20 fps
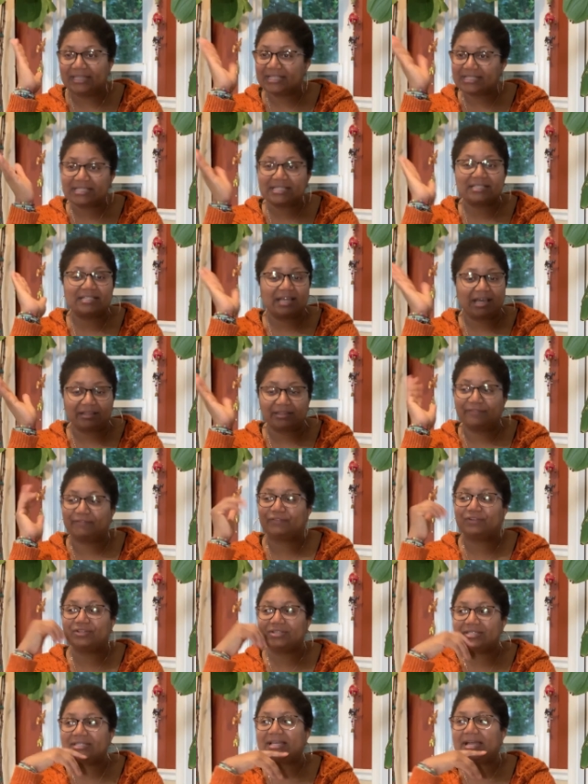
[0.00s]
And this is not the
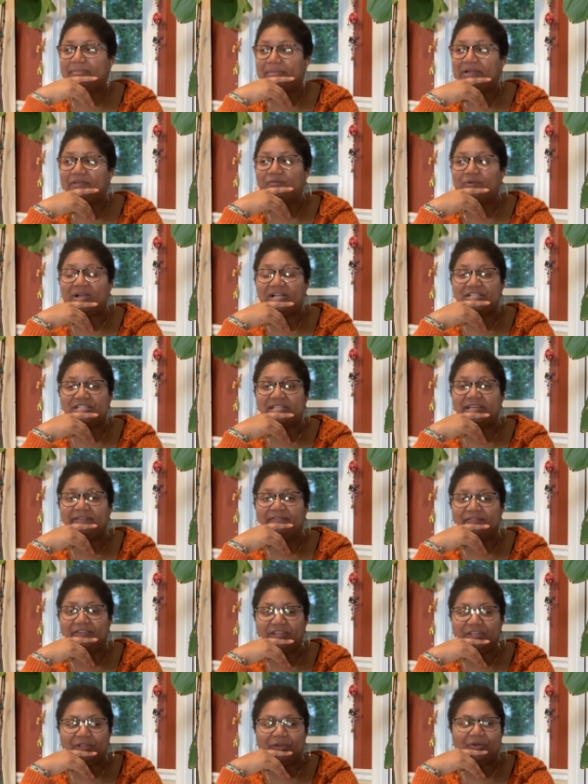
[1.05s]
first time I've watched that
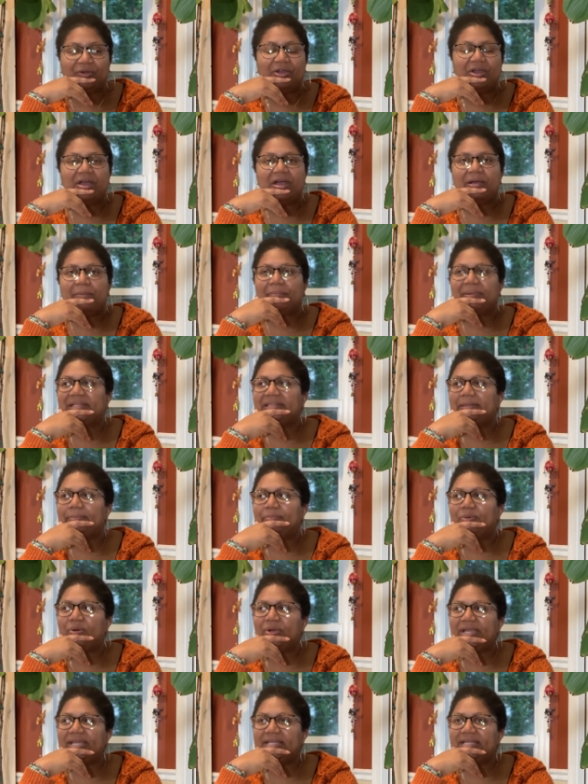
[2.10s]
video. But the
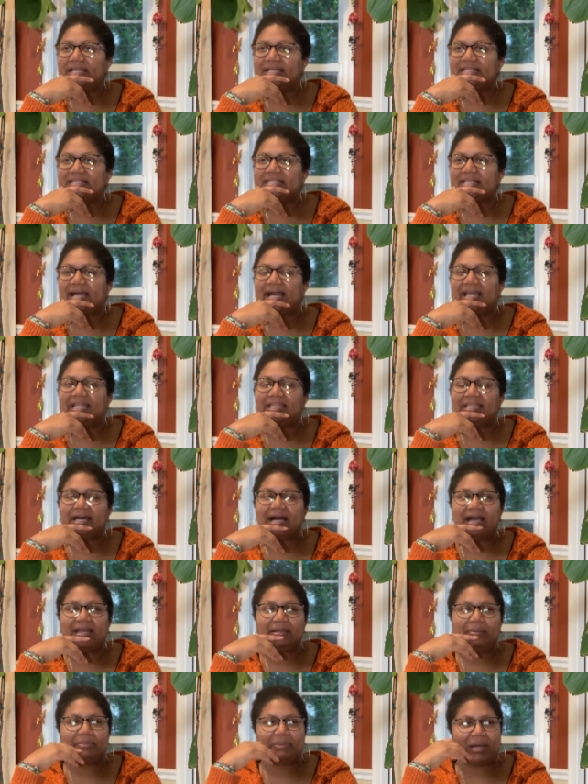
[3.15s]
point is, I
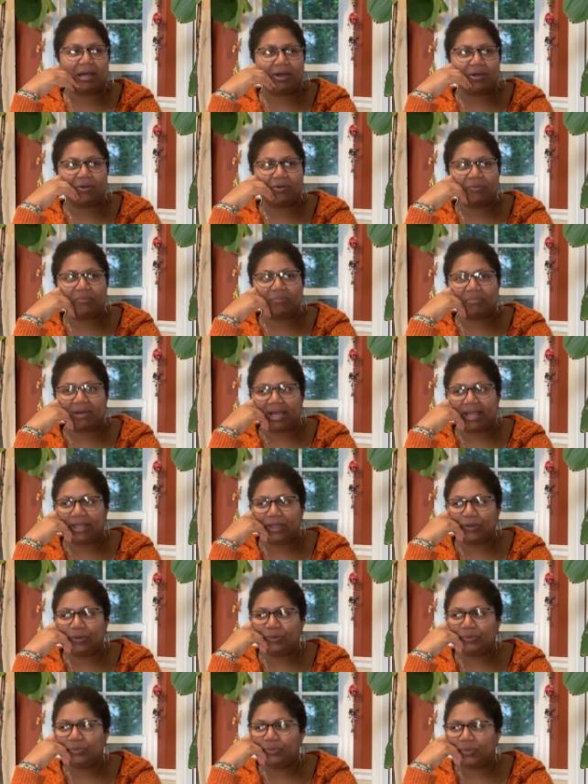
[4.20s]
thought about my
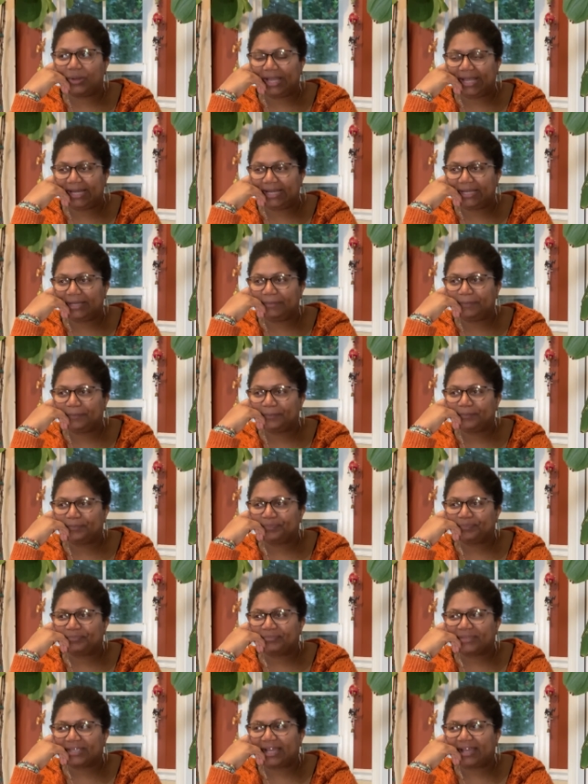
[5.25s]
own wedding.
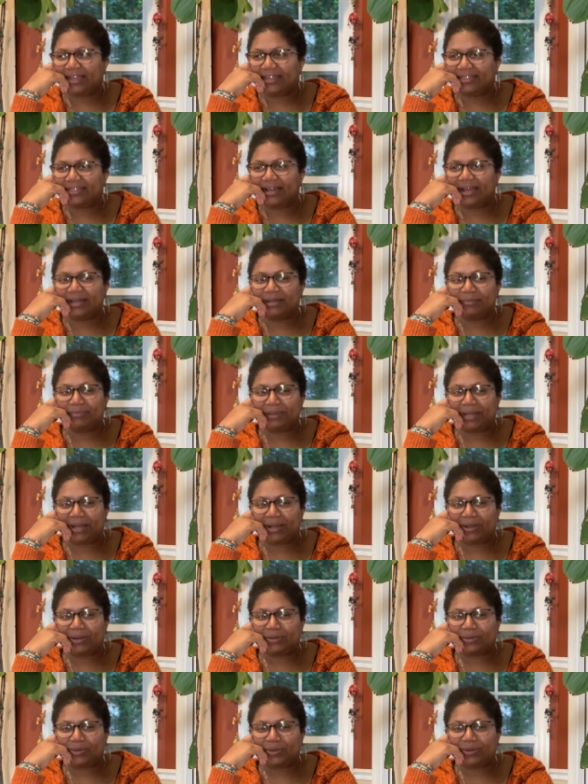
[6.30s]
I thought
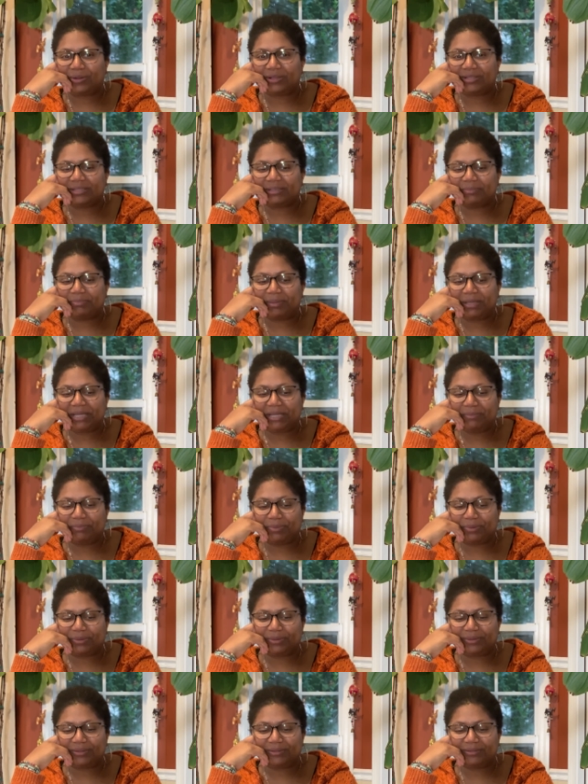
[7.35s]
about all the
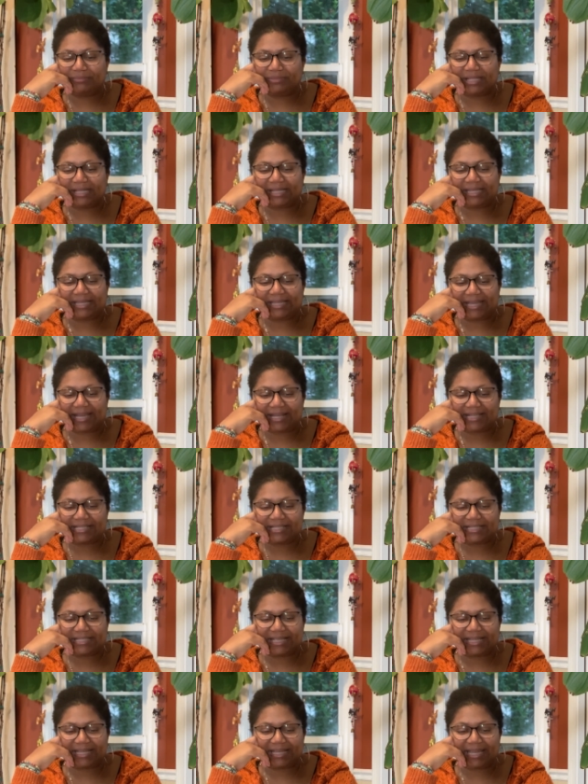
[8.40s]
people, the
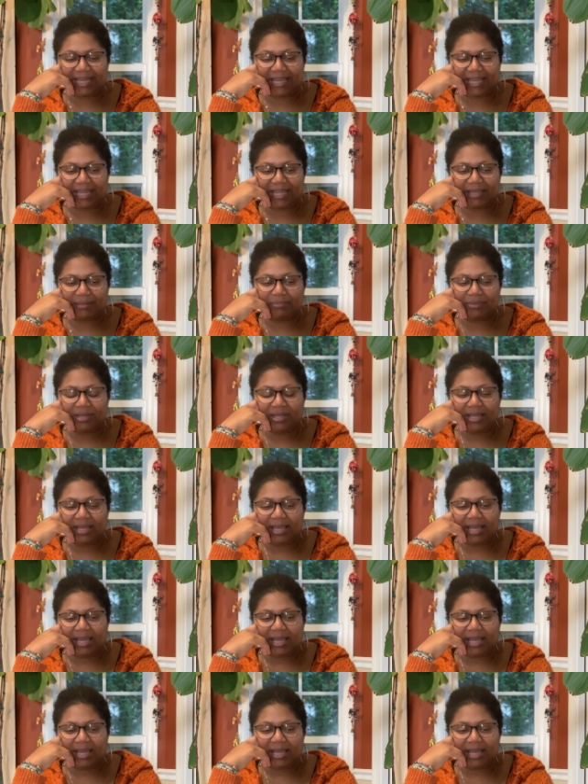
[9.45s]
guests that came.